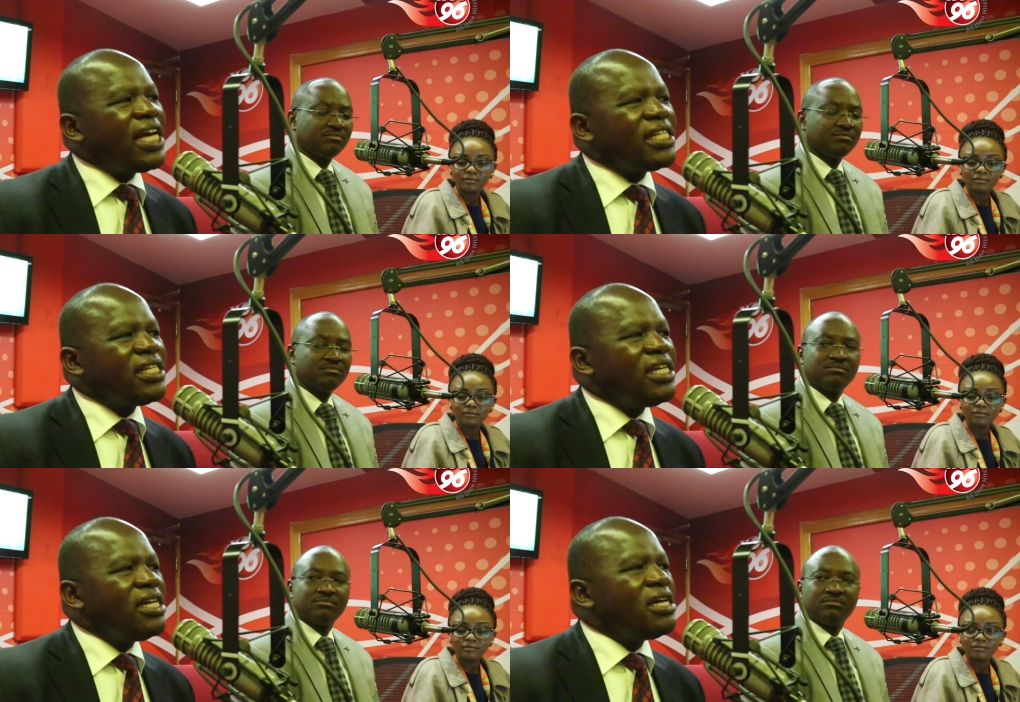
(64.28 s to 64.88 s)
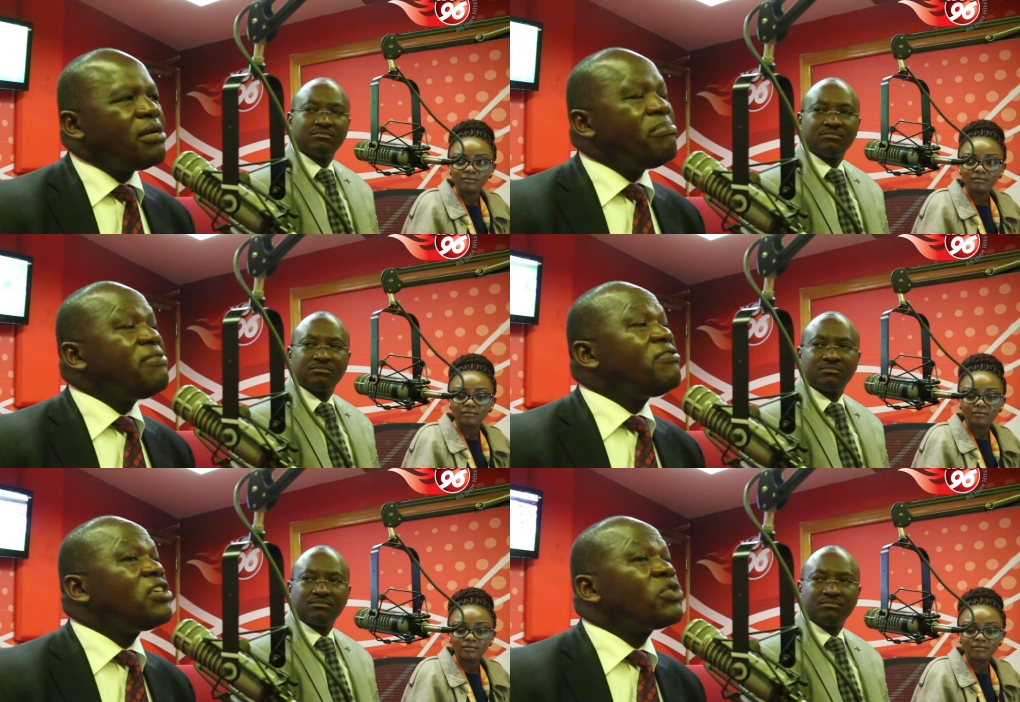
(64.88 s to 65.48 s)
Speaker 1: that
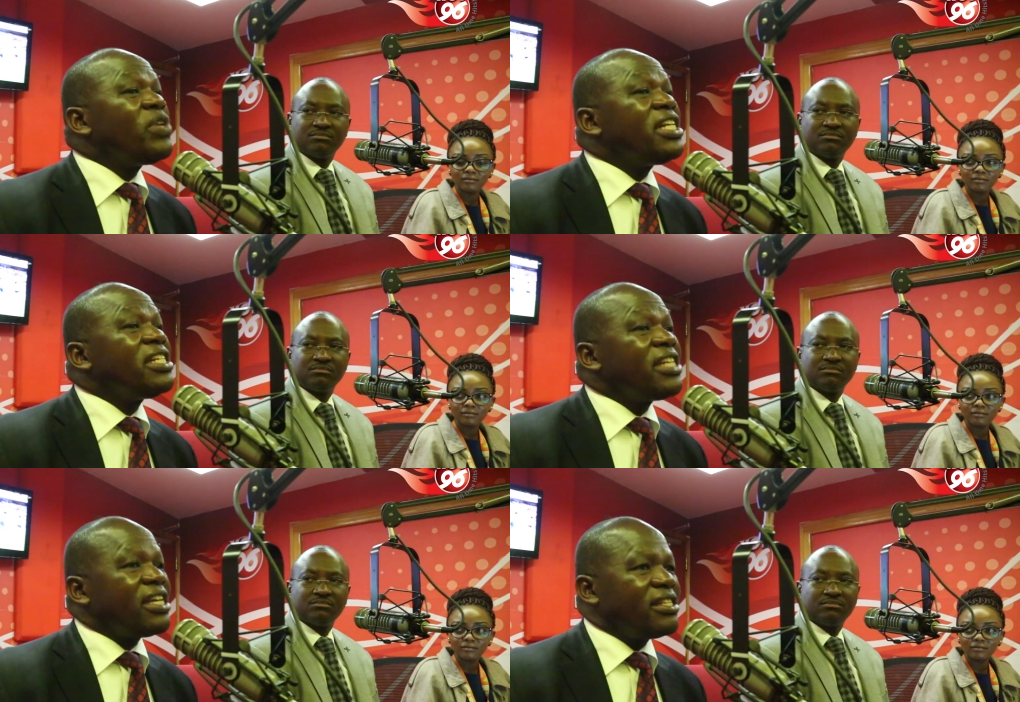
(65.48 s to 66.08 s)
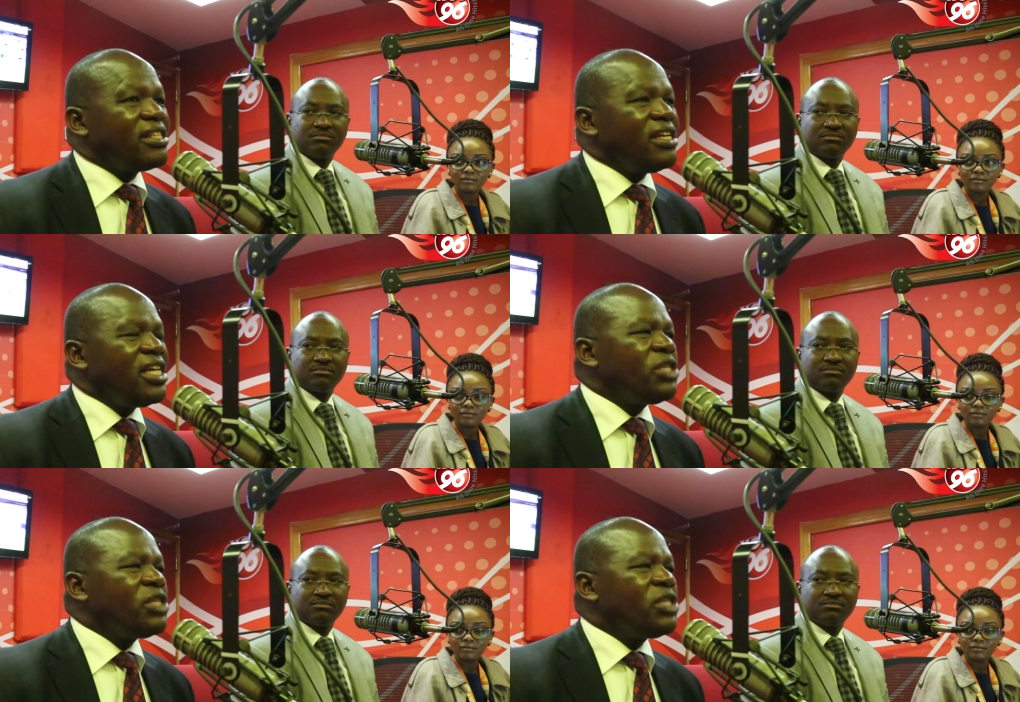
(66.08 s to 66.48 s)
before 26th.